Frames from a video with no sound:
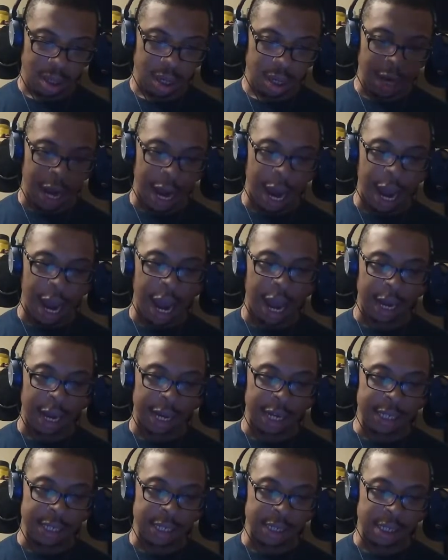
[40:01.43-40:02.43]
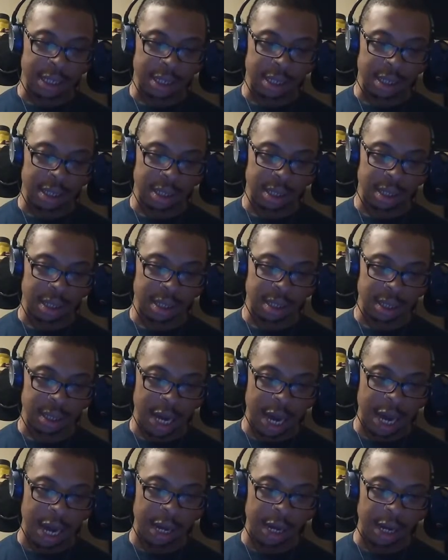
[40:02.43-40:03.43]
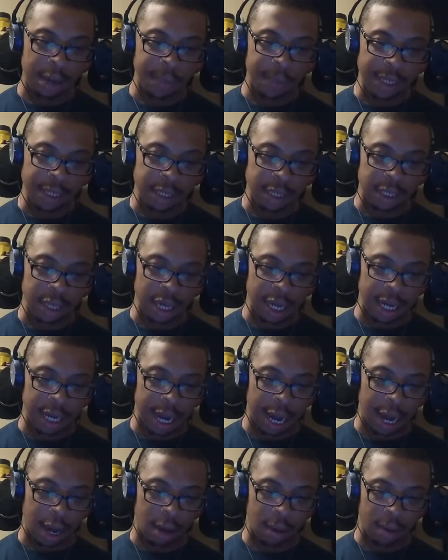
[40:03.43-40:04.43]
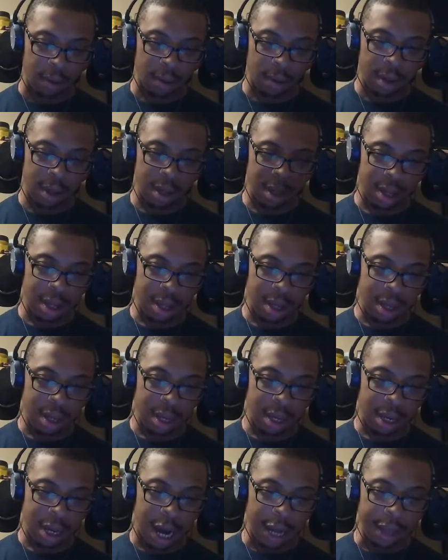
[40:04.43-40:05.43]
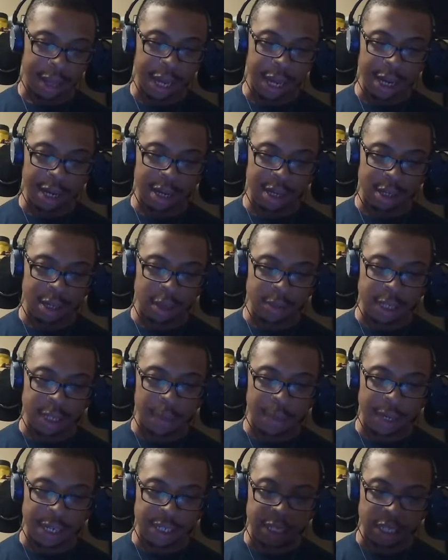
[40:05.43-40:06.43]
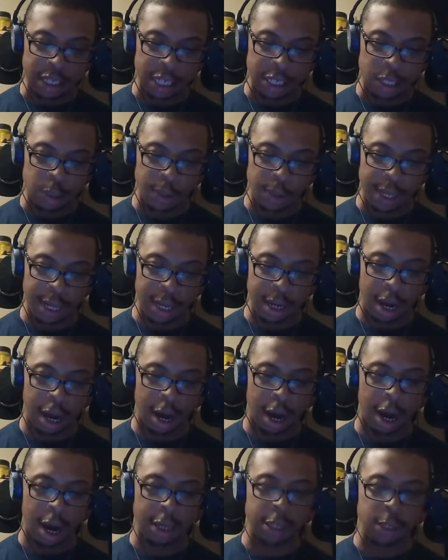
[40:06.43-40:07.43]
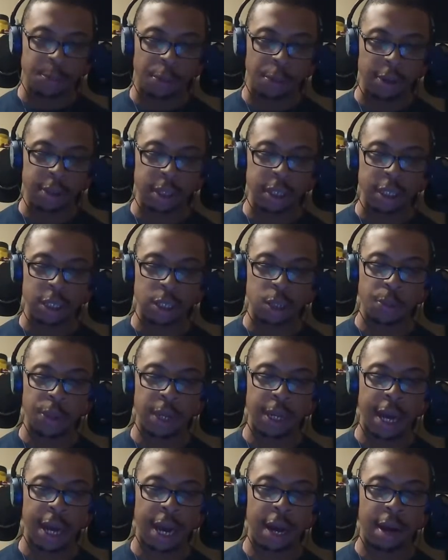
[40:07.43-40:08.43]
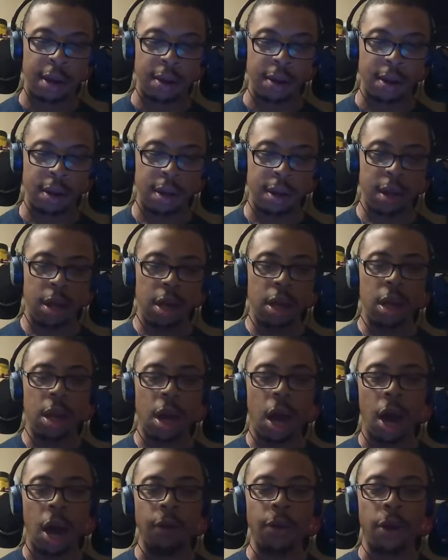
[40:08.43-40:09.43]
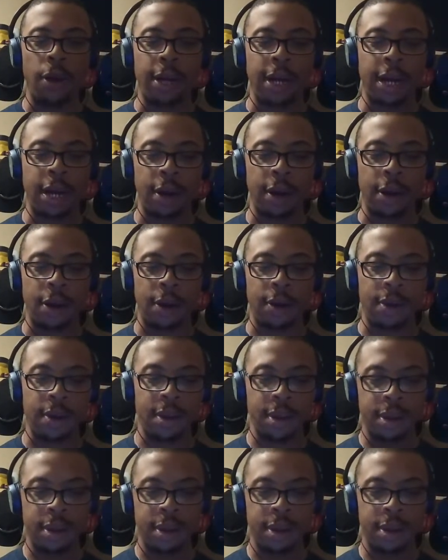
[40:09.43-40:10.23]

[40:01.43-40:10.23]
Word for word: Now I guess, dang, he must have took it down. I think. Don't tell me he took that tweet. Ah, uh, this bro took the tweet down. Oh no, he didn't. Hold on.